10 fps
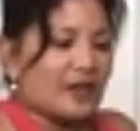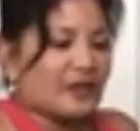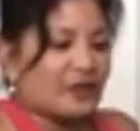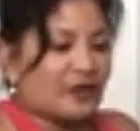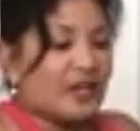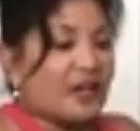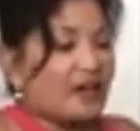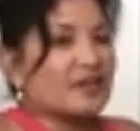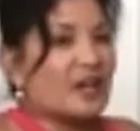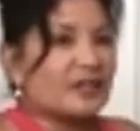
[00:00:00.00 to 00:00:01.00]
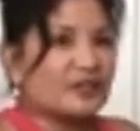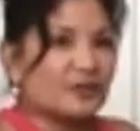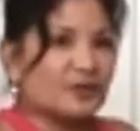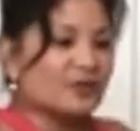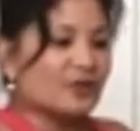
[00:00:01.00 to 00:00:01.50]
on your calves. I
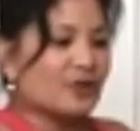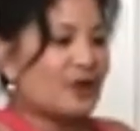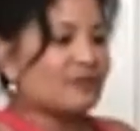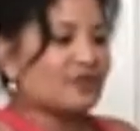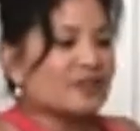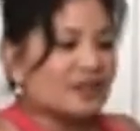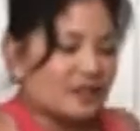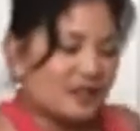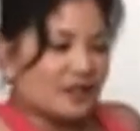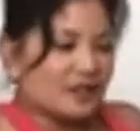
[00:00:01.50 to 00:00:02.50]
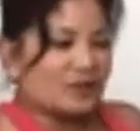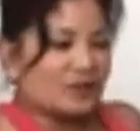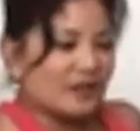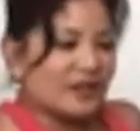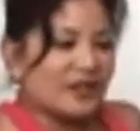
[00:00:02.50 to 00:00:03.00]
do, so I'm just gonna go
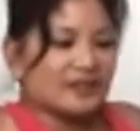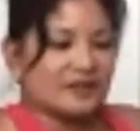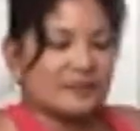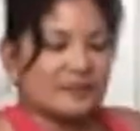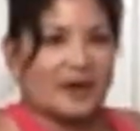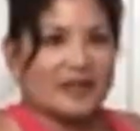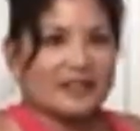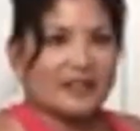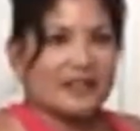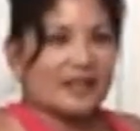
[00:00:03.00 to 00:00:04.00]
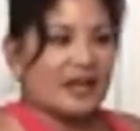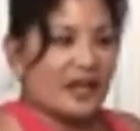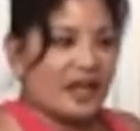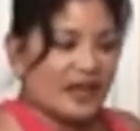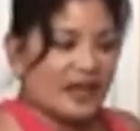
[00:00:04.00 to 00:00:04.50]
to the next spot
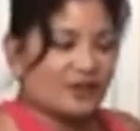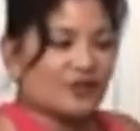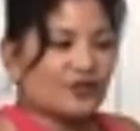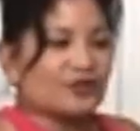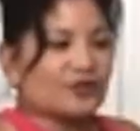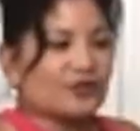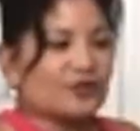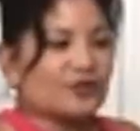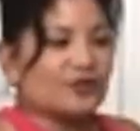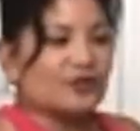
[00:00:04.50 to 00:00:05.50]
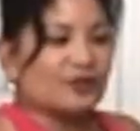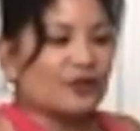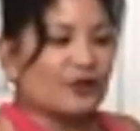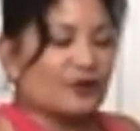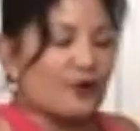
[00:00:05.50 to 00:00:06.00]
and circle
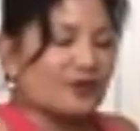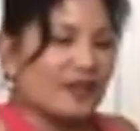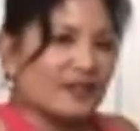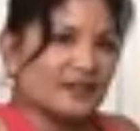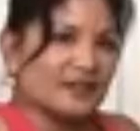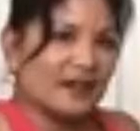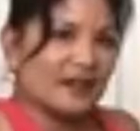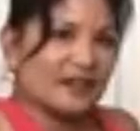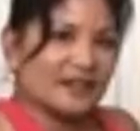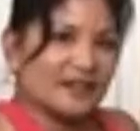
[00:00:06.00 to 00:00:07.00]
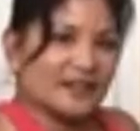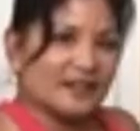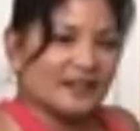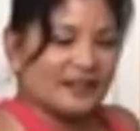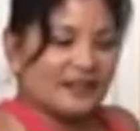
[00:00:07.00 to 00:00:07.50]
or go side to side.
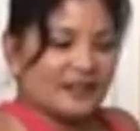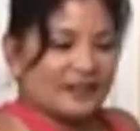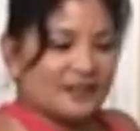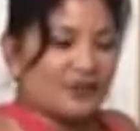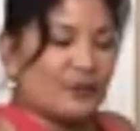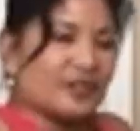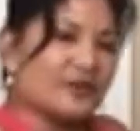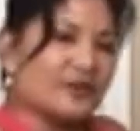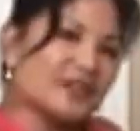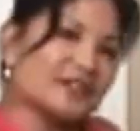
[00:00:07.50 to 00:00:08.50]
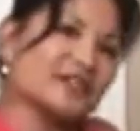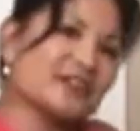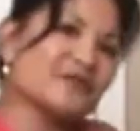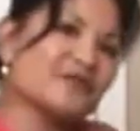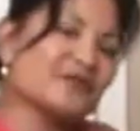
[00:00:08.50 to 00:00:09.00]
So you wanna go side to
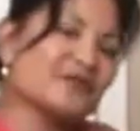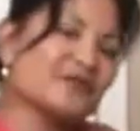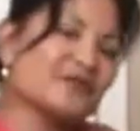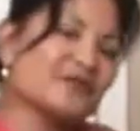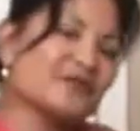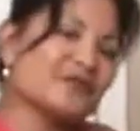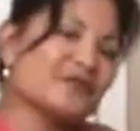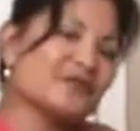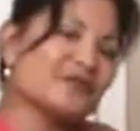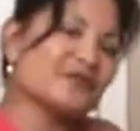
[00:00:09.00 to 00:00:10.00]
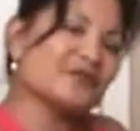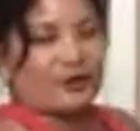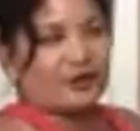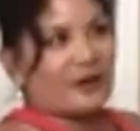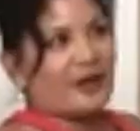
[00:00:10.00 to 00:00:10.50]
side first because that tells you where your
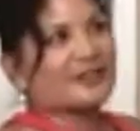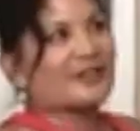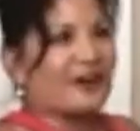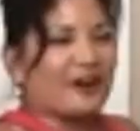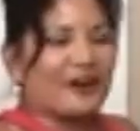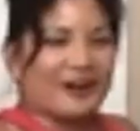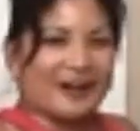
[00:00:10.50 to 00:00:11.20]
spots are.